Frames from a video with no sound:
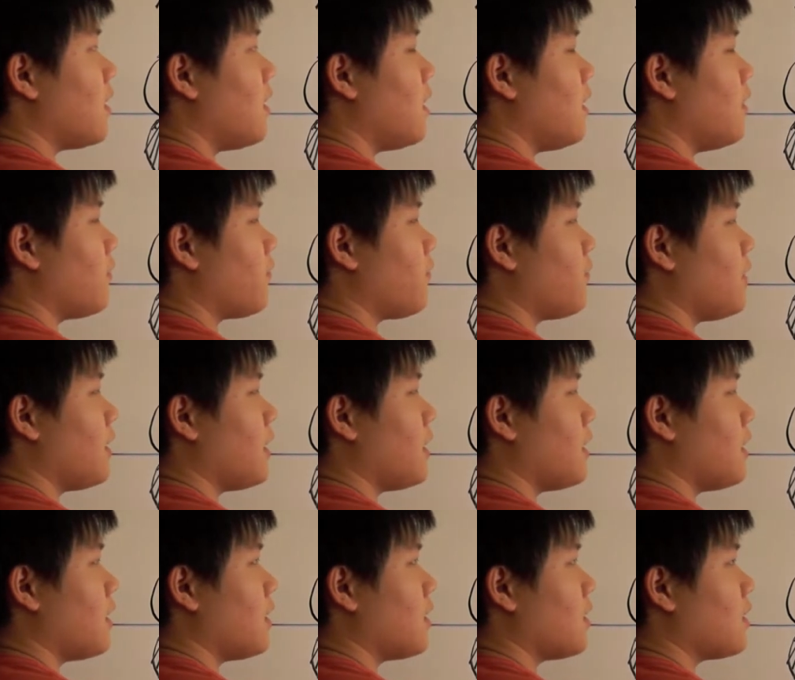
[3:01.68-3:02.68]
of
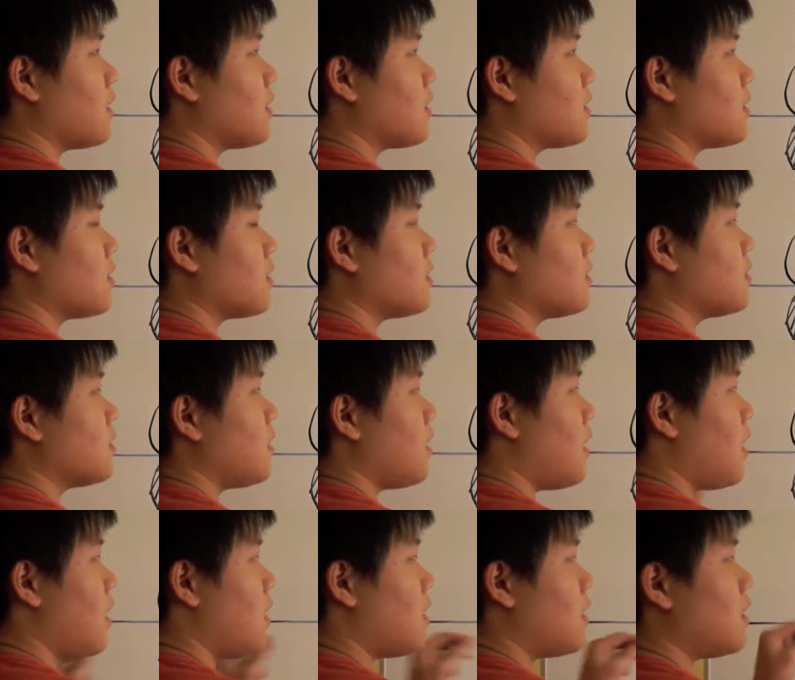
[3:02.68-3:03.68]
the
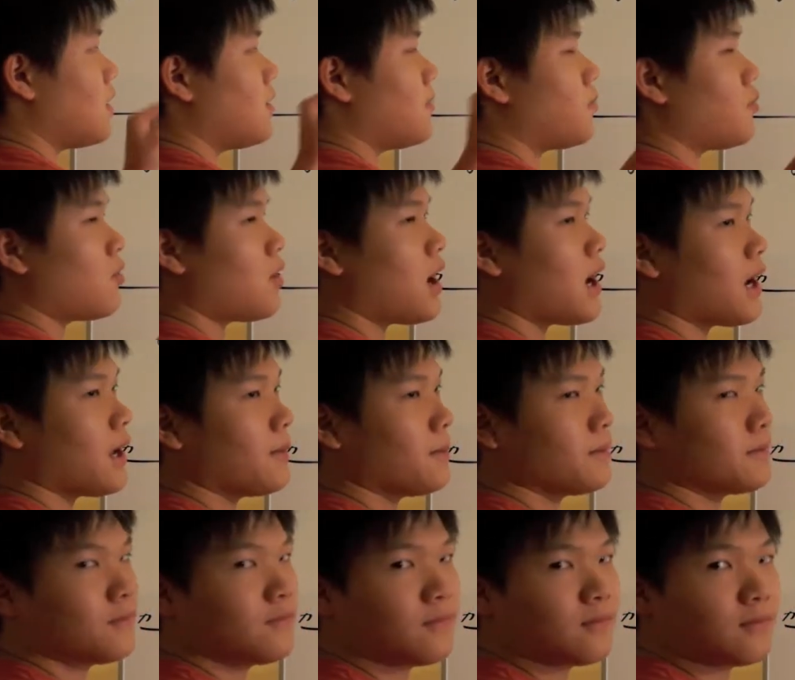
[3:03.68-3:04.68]
r
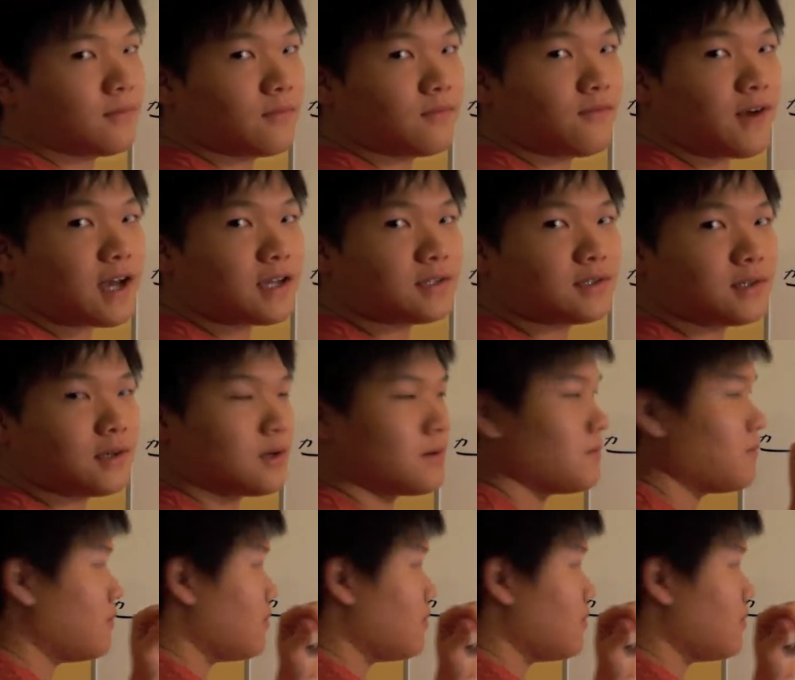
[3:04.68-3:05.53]
prime vector,